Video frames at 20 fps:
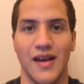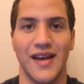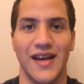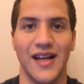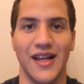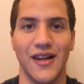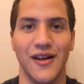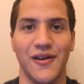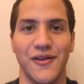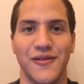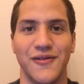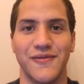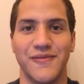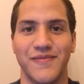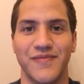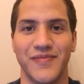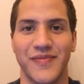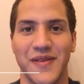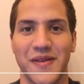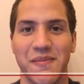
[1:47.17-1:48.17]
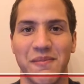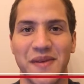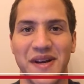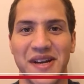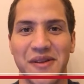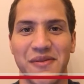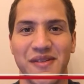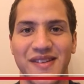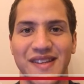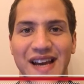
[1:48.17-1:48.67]
Hello, my
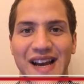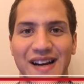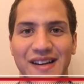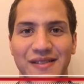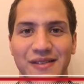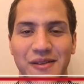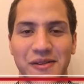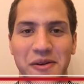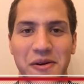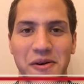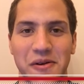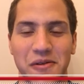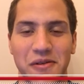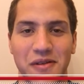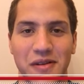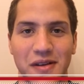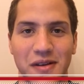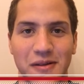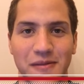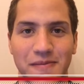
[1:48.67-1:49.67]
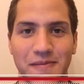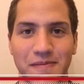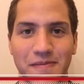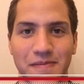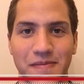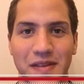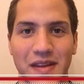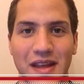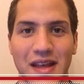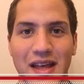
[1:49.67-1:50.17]
name is Axel Garcia,
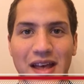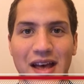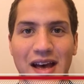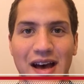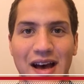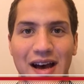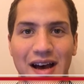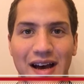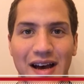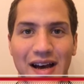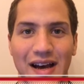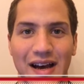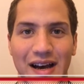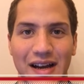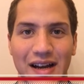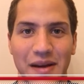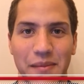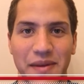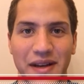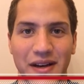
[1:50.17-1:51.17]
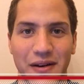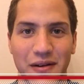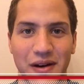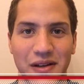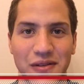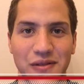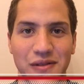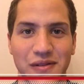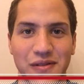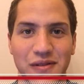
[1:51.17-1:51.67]
and I'm a
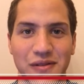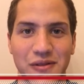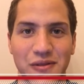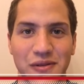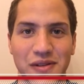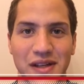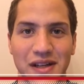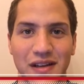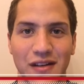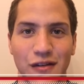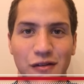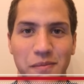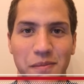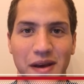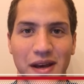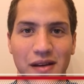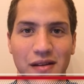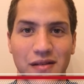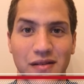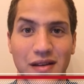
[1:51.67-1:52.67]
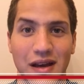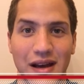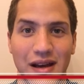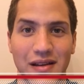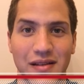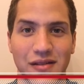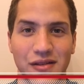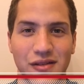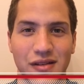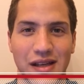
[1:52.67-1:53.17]
graduate student in space
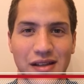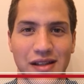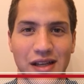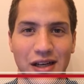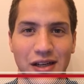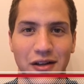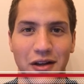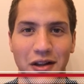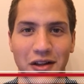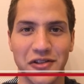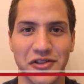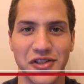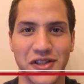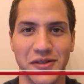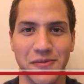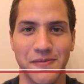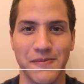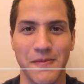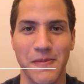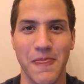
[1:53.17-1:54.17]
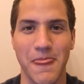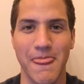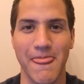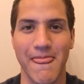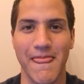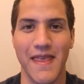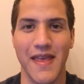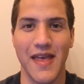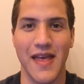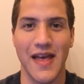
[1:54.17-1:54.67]
science and technology.
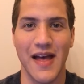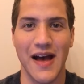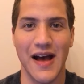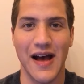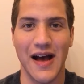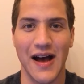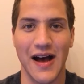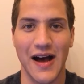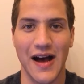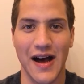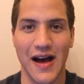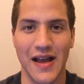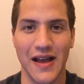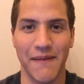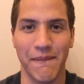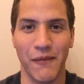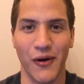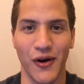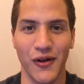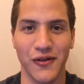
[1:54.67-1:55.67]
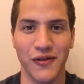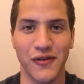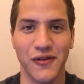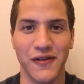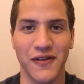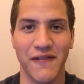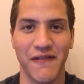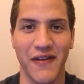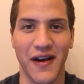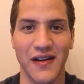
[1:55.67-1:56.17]
I am also
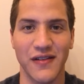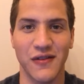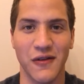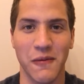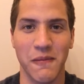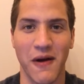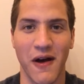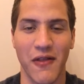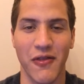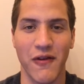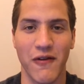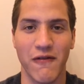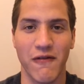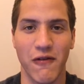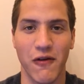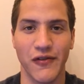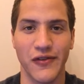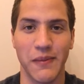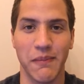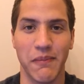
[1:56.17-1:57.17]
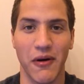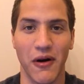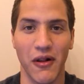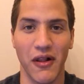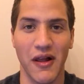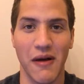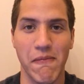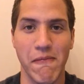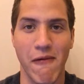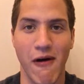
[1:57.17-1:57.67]
the vice commander for the
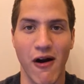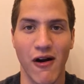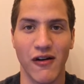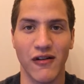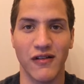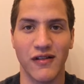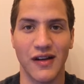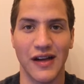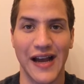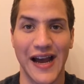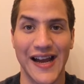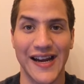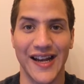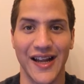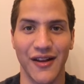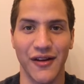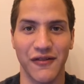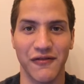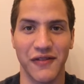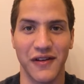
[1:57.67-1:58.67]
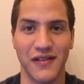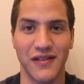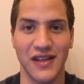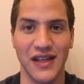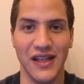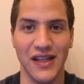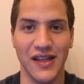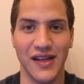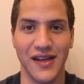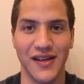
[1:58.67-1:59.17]
Poland-Mars analog
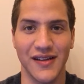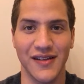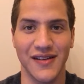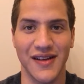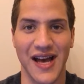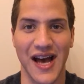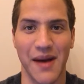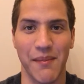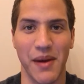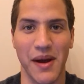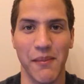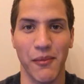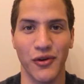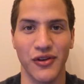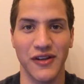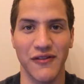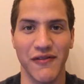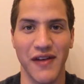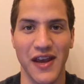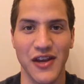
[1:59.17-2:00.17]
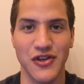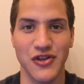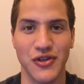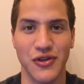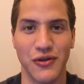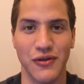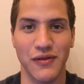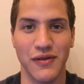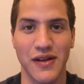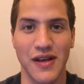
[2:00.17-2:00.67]
facility, and my
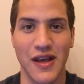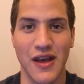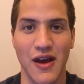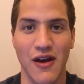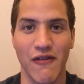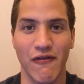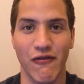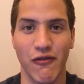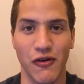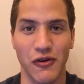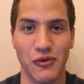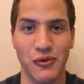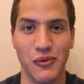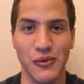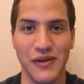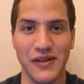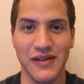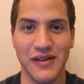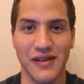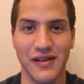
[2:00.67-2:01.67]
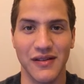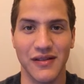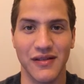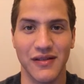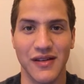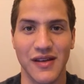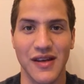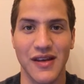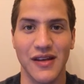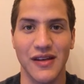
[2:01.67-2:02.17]
motivation for doing this
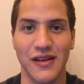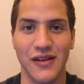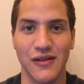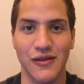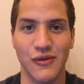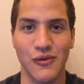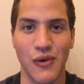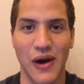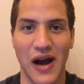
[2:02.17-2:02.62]
is to